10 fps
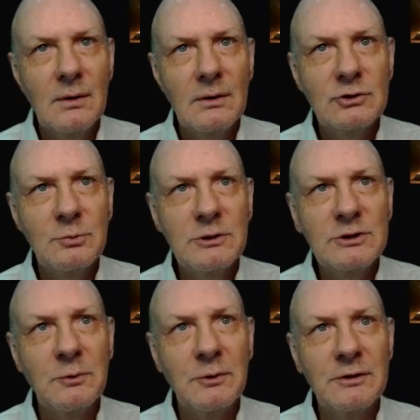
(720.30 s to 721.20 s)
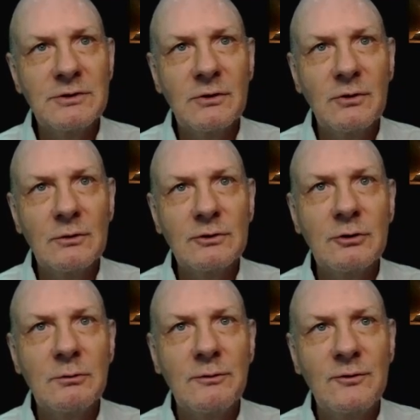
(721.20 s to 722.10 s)
So the principle here is that those who
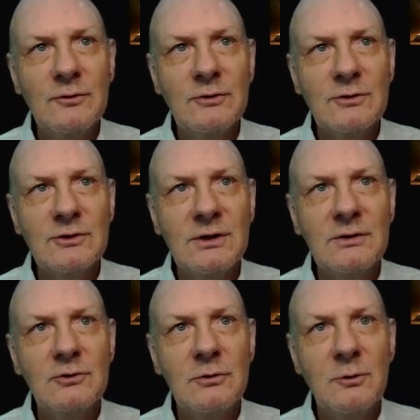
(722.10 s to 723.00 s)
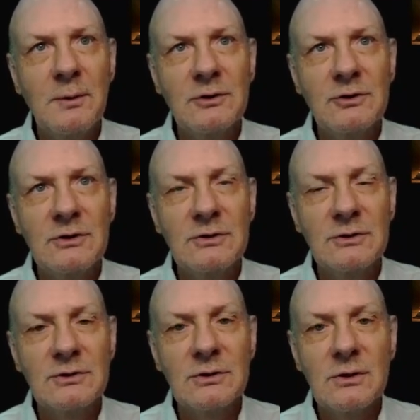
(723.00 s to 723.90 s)
refuse to see the truth about
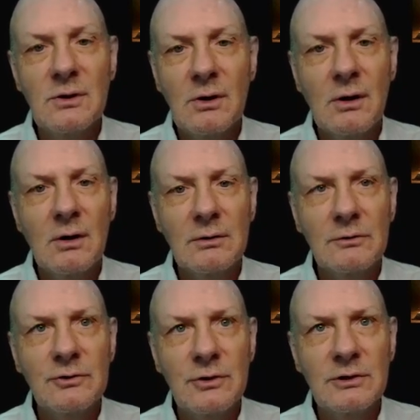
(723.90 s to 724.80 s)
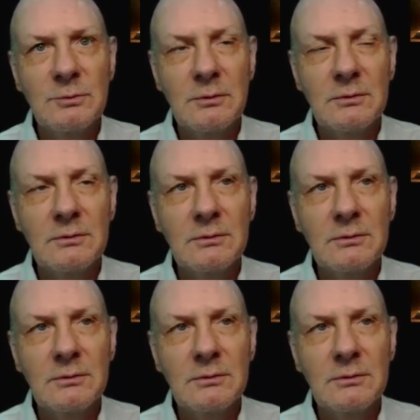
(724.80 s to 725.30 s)
Jesus are under judgment.